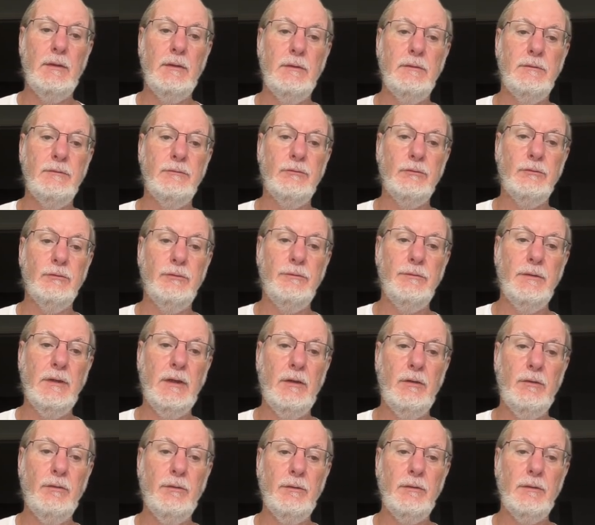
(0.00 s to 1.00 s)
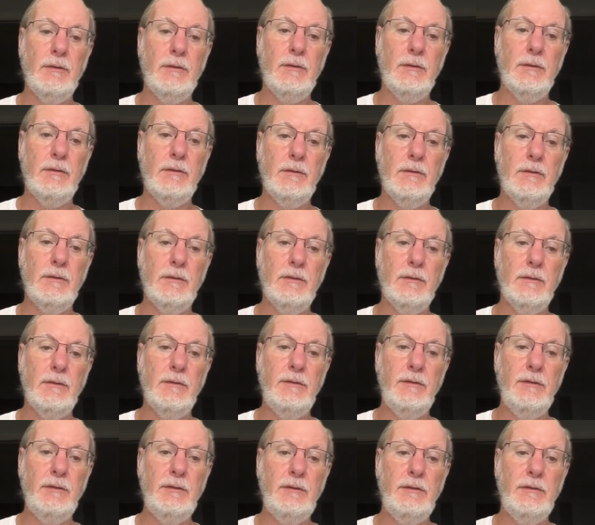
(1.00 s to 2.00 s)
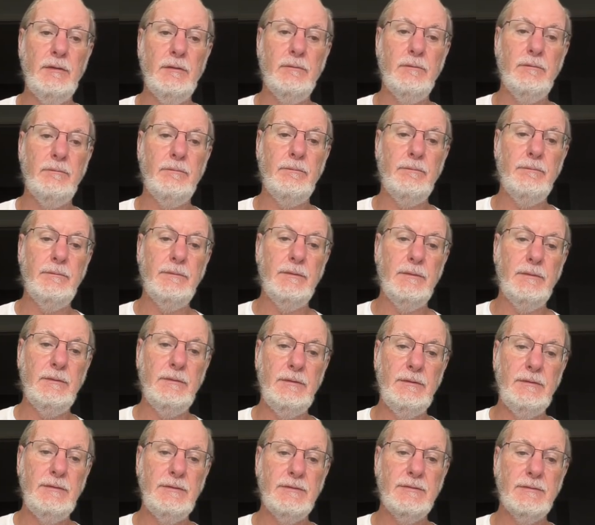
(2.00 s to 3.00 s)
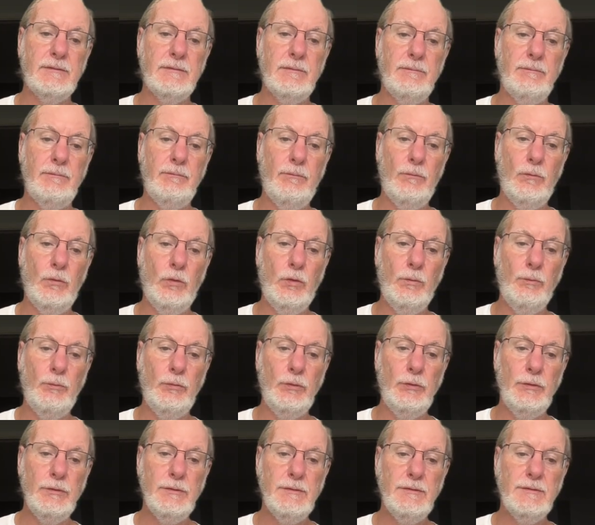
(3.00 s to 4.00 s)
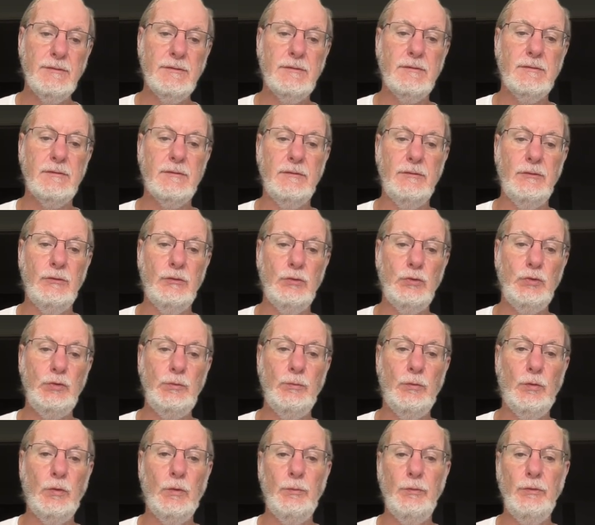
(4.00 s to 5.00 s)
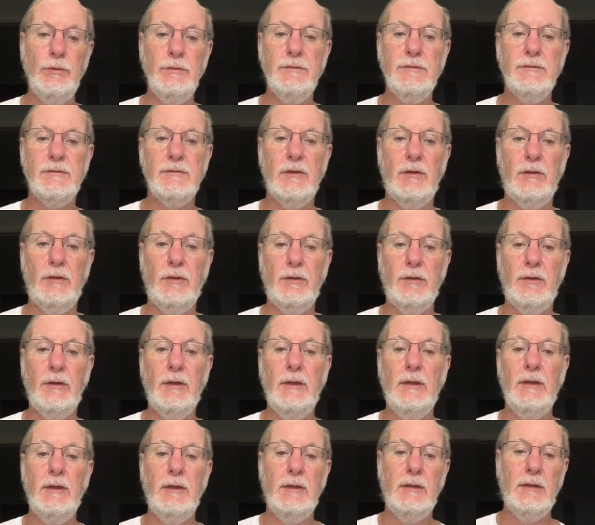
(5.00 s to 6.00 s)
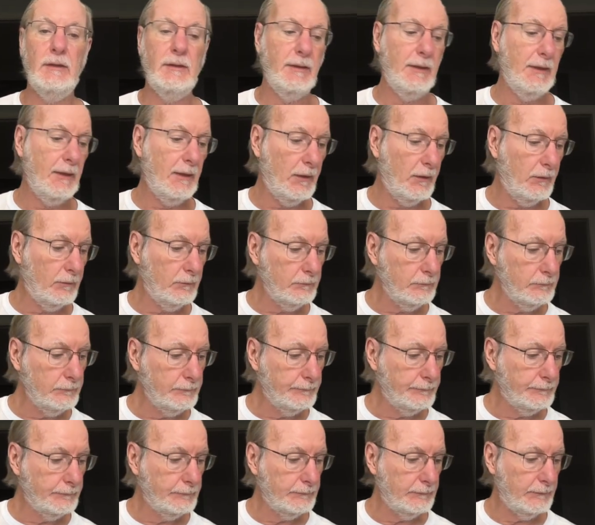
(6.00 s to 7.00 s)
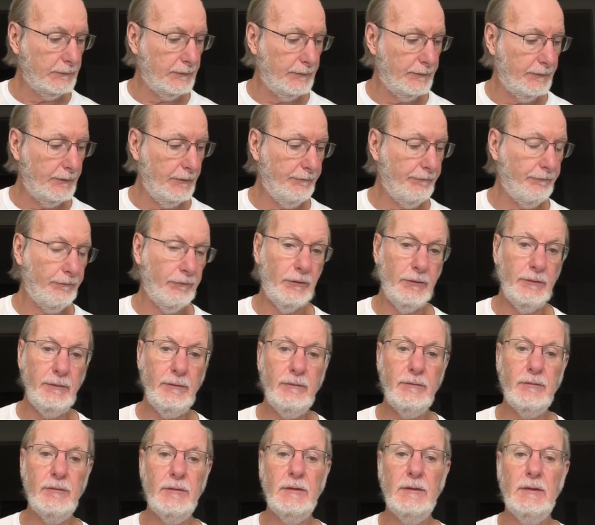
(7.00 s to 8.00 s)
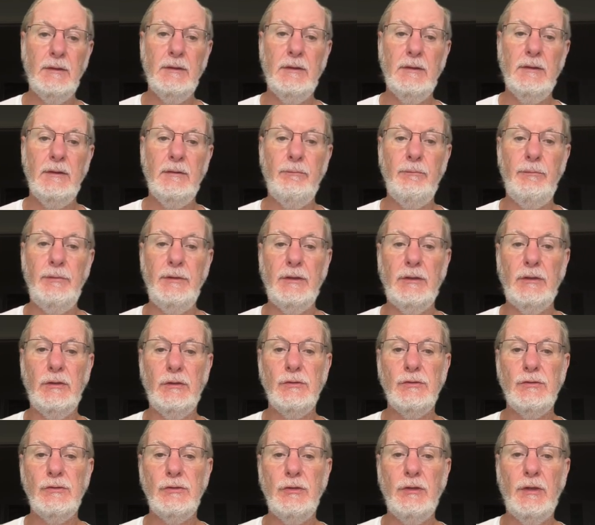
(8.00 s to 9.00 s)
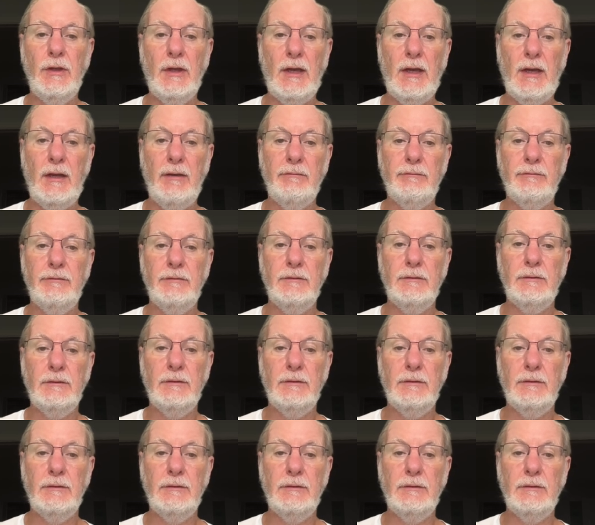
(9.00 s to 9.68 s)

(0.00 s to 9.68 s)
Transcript: So now the these moments, the two moments are now different because you're going to have